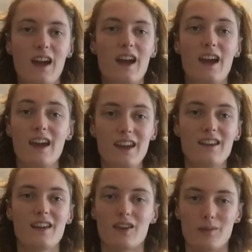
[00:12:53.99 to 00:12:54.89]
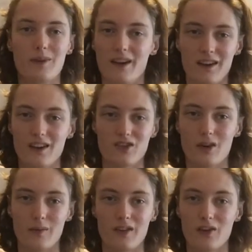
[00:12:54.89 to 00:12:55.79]
he does a bloody good
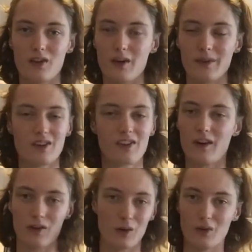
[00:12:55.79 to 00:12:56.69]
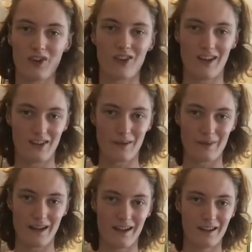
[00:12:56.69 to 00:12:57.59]
job of describing just how gorgeous it is up
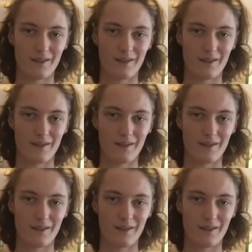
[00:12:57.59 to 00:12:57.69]
there.